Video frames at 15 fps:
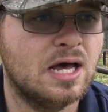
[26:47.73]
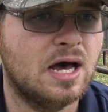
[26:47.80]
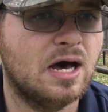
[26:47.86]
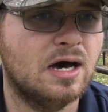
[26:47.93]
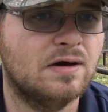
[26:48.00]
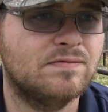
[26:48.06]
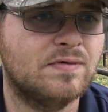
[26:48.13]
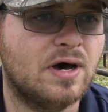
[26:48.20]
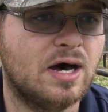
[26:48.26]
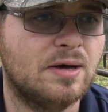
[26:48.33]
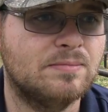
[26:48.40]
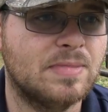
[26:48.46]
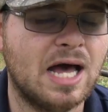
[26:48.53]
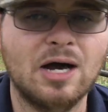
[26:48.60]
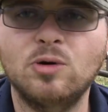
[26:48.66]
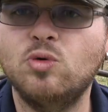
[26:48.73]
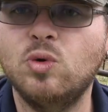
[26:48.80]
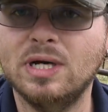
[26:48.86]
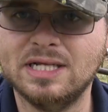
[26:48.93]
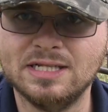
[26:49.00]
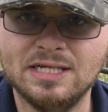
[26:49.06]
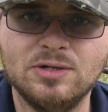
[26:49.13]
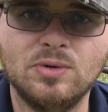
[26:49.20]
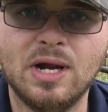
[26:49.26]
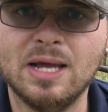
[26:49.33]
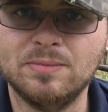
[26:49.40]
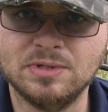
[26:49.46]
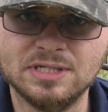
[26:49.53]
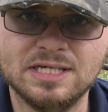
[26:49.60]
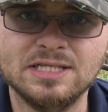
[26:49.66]
of um, how quickly you were
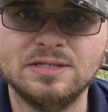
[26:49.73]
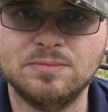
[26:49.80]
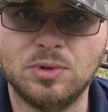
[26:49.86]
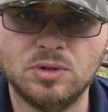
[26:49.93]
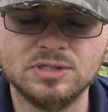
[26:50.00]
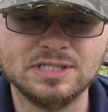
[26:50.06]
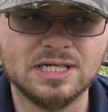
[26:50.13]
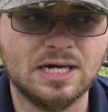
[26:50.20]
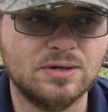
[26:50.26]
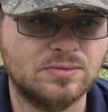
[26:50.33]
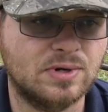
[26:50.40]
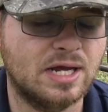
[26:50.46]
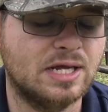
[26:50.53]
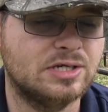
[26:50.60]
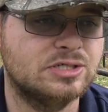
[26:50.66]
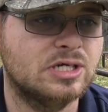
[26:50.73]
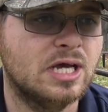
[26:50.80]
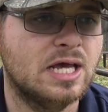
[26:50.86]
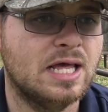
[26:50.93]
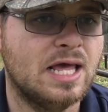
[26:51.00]
able to get the bolts down range.